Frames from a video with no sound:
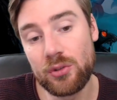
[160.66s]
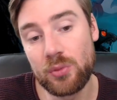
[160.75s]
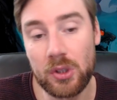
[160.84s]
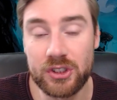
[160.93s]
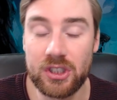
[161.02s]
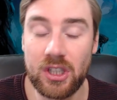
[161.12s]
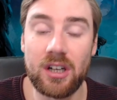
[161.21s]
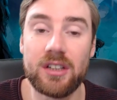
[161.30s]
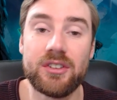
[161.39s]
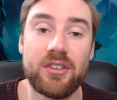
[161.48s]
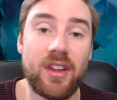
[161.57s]
use 1
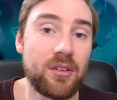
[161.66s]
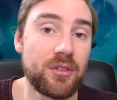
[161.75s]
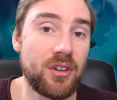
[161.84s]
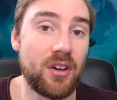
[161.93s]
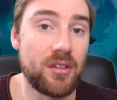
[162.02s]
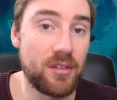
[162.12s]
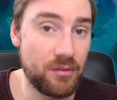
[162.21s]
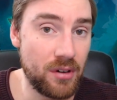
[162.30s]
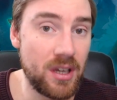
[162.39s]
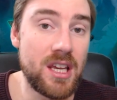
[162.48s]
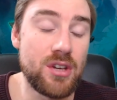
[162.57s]
charge, then on turn
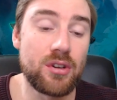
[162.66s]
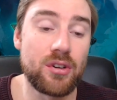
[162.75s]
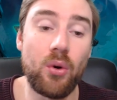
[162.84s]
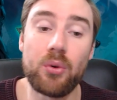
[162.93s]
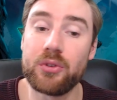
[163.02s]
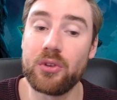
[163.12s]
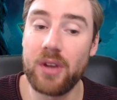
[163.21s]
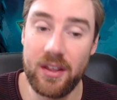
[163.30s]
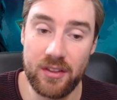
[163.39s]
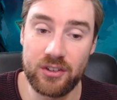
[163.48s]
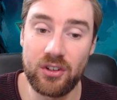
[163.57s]
3 you can also
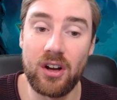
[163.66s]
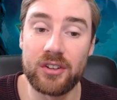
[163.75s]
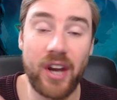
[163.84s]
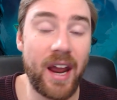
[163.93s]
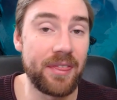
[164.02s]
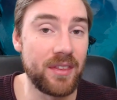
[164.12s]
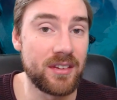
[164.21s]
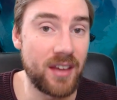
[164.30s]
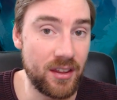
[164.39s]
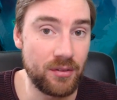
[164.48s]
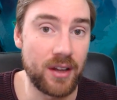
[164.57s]
get the charge and the
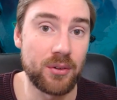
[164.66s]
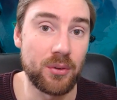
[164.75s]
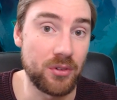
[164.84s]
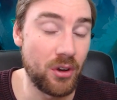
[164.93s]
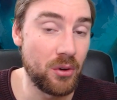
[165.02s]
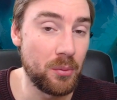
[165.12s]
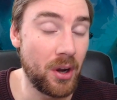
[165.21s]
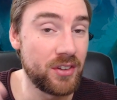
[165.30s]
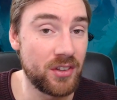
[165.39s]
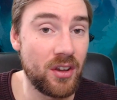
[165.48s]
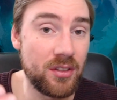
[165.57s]
death rattle. So
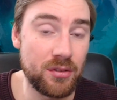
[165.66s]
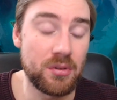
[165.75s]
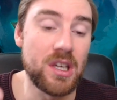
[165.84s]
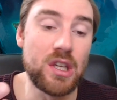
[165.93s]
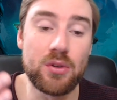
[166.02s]
by turn 3